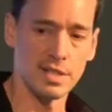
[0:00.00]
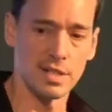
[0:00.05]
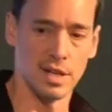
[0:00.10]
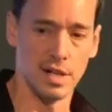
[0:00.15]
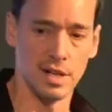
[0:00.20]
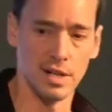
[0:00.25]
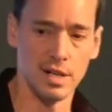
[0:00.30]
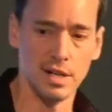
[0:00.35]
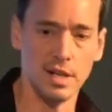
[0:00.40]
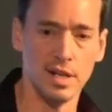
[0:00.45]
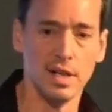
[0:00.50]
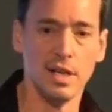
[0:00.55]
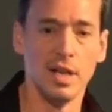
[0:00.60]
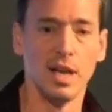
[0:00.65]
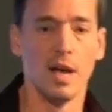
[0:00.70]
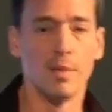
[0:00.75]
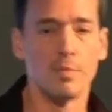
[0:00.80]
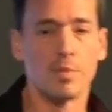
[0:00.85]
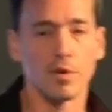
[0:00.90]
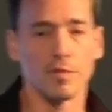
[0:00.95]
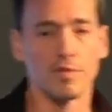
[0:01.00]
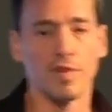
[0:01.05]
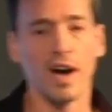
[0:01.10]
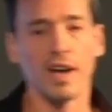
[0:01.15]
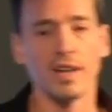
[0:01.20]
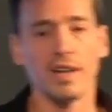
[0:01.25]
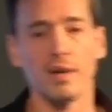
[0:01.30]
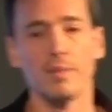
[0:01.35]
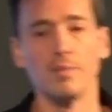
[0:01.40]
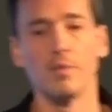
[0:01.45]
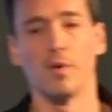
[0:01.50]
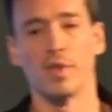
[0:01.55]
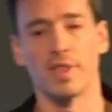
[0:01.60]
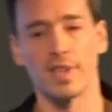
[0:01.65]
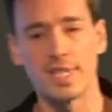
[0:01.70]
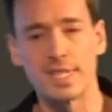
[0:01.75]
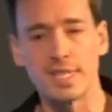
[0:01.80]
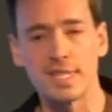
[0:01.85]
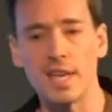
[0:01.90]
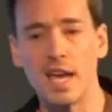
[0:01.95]
center, and provide them with a
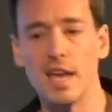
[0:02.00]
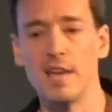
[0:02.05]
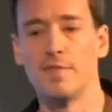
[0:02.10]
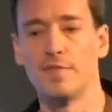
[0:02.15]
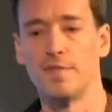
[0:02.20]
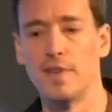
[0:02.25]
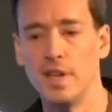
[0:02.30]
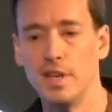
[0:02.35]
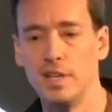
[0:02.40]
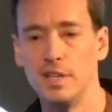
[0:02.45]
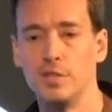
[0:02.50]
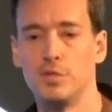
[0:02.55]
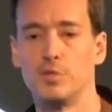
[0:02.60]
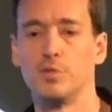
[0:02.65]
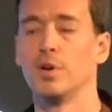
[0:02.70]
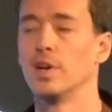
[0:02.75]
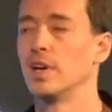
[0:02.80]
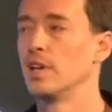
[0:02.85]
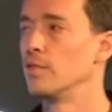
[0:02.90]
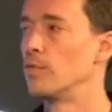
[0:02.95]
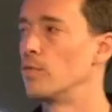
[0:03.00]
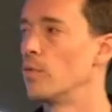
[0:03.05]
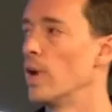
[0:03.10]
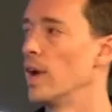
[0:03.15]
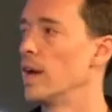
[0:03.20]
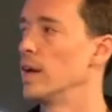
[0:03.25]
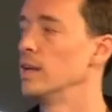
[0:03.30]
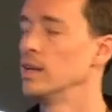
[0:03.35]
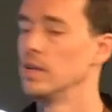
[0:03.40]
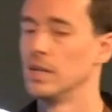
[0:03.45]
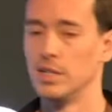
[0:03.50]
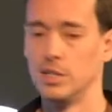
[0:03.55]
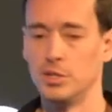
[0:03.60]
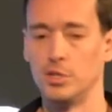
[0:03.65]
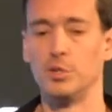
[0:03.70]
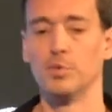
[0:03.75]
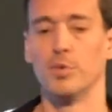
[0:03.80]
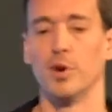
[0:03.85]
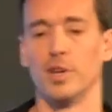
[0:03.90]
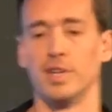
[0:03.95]
safe and intuitive way
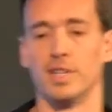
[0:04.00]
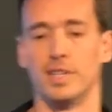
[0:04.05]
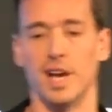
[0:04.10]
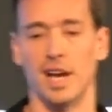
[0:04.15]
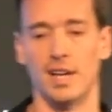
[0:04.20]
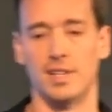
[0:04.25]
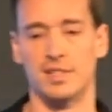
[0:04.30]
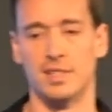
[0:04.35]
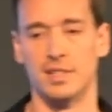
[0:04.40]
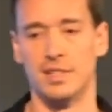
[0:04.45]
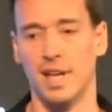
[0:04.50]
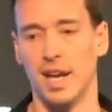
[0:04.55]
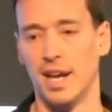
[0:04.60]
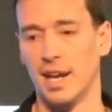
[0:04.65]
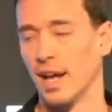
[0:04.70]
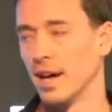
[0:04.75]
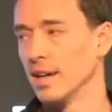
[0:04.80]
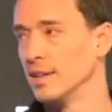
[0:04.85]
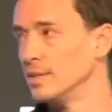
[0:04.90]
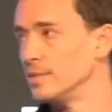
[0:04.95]
to monetize their data.